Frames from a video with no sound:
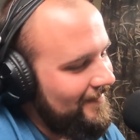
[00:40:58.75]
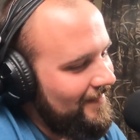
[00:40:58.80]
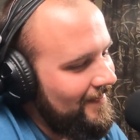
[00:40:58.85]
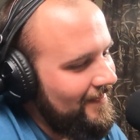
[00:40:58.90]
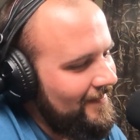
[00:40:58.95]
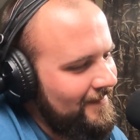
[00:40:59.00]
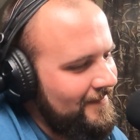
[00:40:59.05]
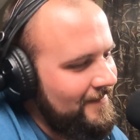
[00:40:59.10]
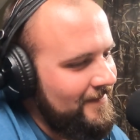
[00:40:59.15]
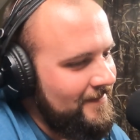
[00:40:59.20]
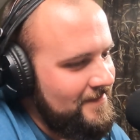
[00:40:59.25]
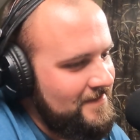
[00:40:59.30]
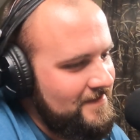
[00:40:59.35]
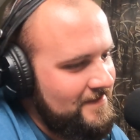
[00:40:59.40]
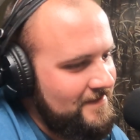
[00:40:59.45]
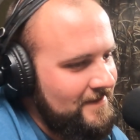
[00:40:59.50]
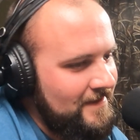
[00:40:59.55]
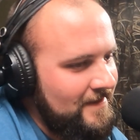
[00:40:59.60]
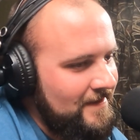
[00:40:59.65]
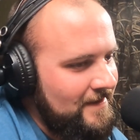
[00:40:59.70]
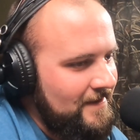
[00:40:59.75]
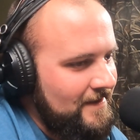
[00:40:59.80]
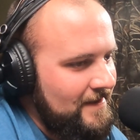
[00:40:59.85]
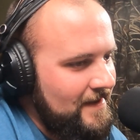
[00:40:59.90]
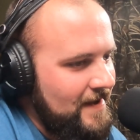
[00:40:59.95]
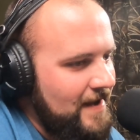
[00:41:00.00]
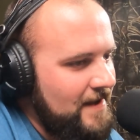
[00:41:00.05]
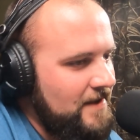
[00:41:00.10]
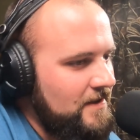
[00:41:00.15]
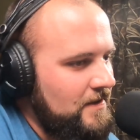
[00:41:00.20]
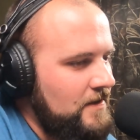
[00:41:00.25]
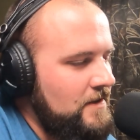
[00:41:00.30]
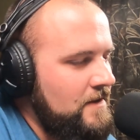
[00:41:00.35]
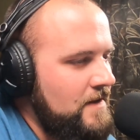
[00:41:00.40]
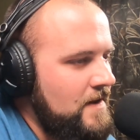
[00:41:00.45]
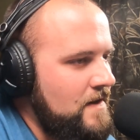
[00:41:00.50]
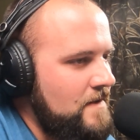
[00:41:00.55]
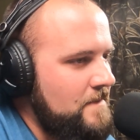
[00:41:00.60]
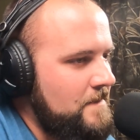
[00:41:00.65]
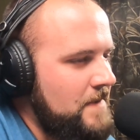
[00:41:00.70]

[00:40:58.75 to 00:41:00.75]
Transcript: I don't know. There's, and you hear